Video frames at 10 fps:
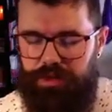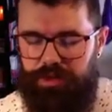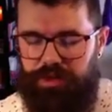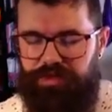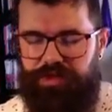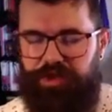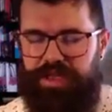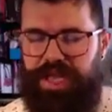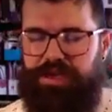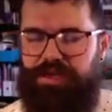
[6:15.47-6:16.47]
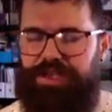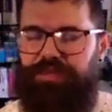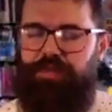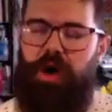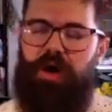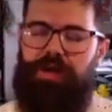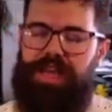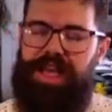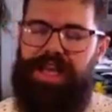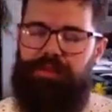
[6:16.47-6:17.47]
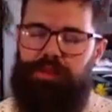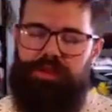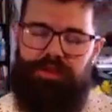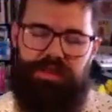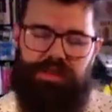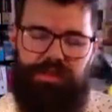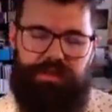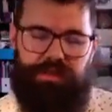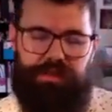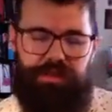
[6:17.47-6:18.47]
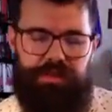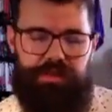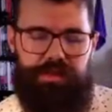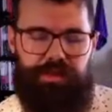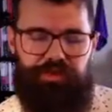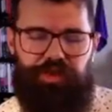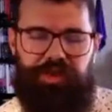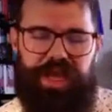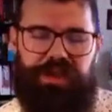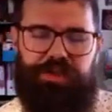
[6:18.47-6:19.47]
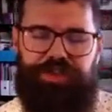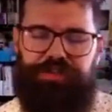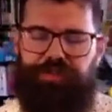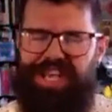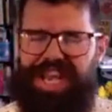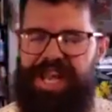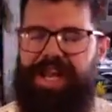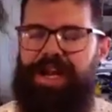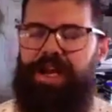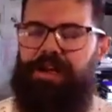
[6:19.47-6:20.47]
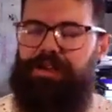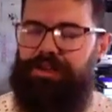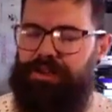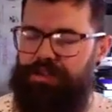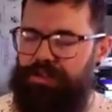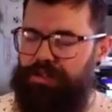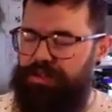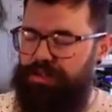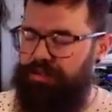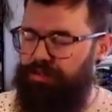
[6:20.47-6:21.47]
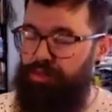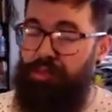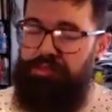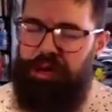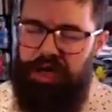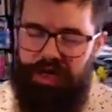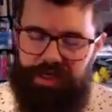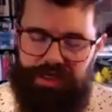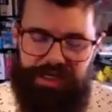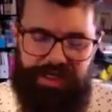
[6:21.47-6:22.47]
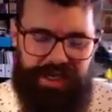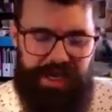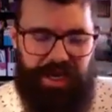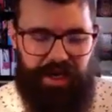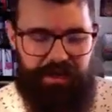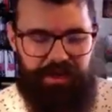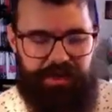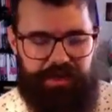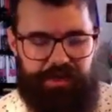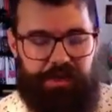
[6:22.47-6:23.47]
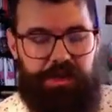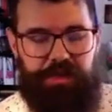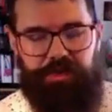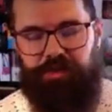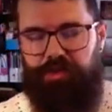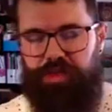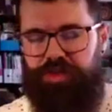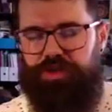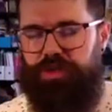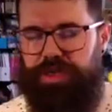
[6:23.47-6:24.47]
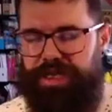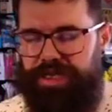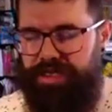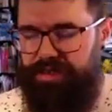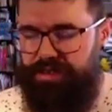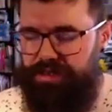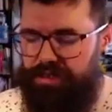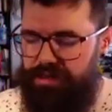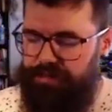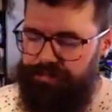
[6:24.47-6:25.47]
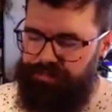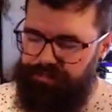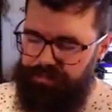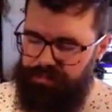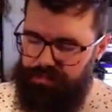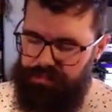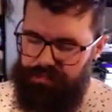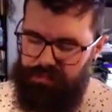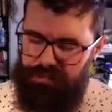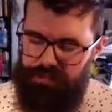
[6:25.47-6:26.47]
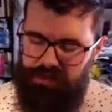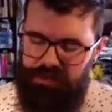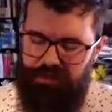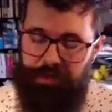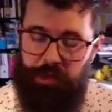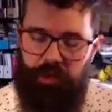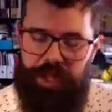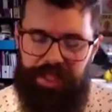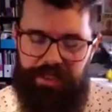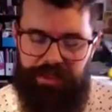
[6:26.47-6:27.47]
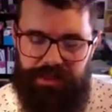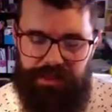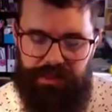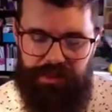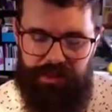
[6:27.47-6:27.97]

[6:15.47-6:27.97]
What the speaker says: You can feel the energy from all the animals. You can feel the energy from the air, from the birds in the air, from the trees, from the wind.